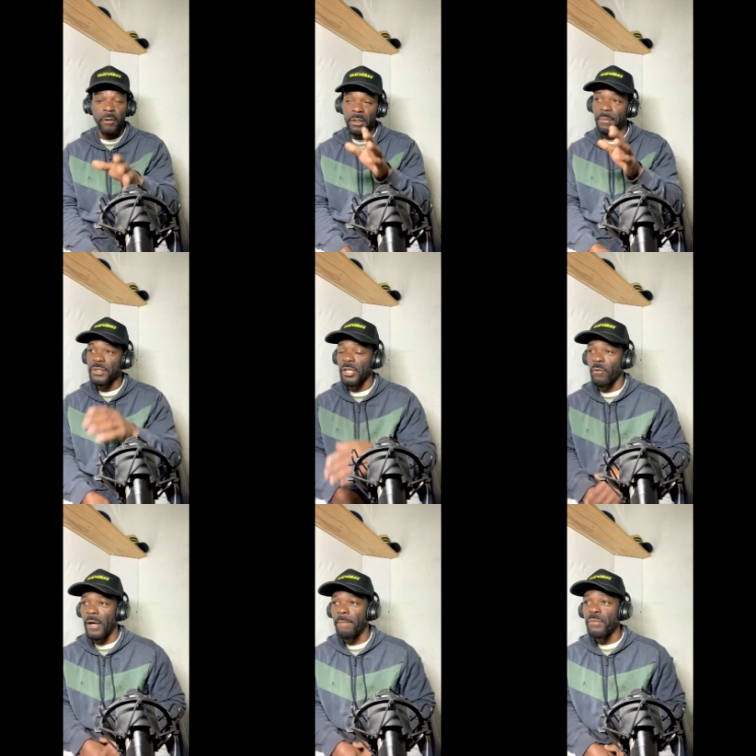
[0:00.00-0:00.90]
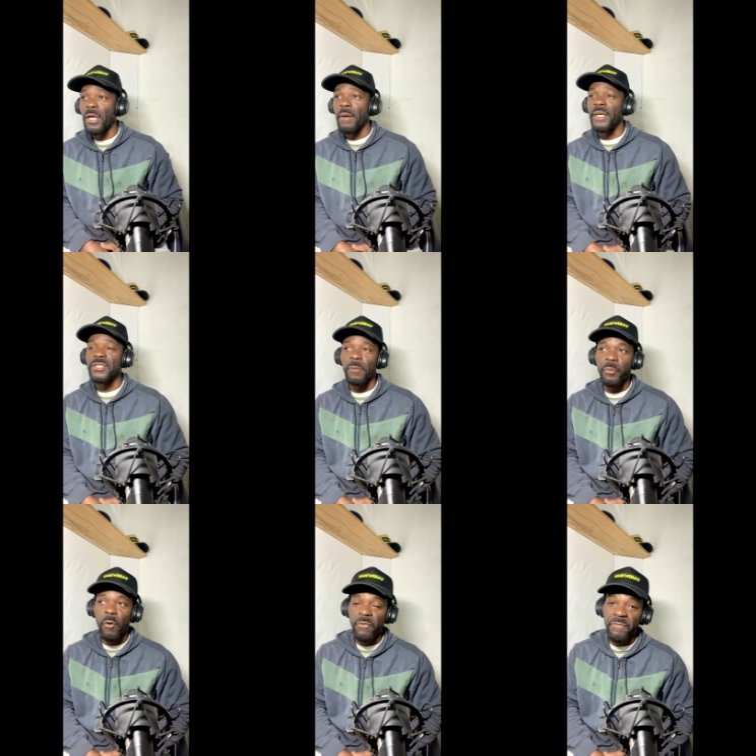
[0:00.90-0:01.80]
let me tell you why. It's a
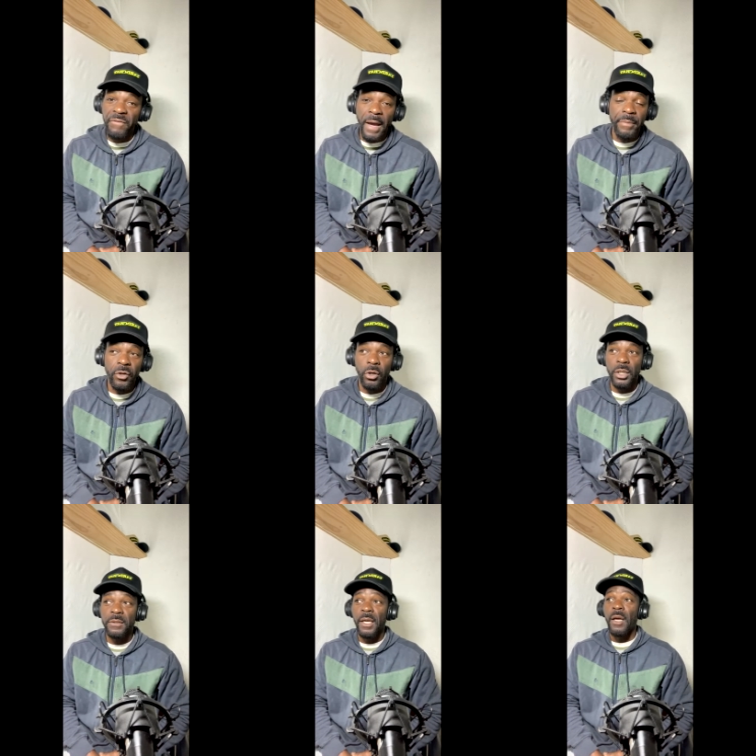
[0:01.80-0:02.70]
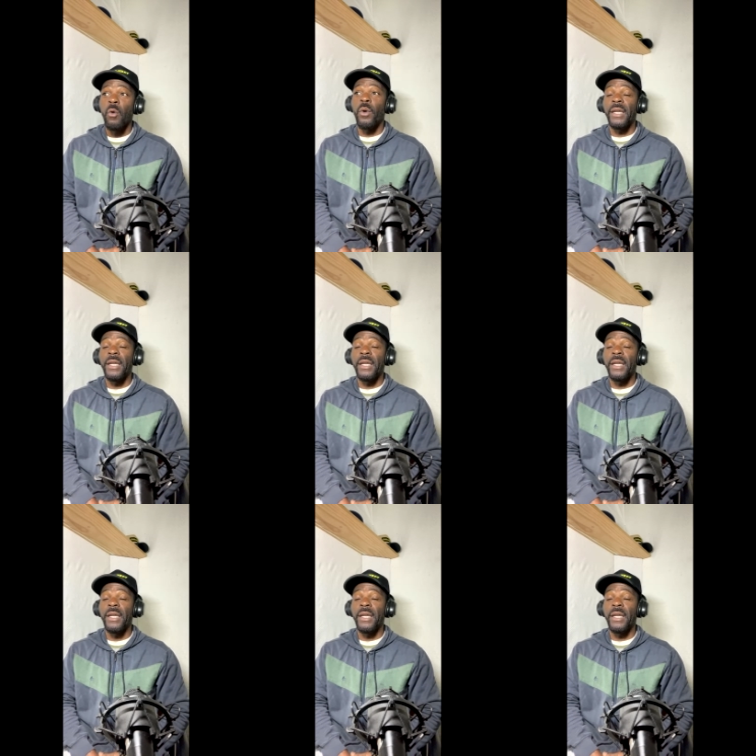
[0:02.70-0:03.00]
proven fact because When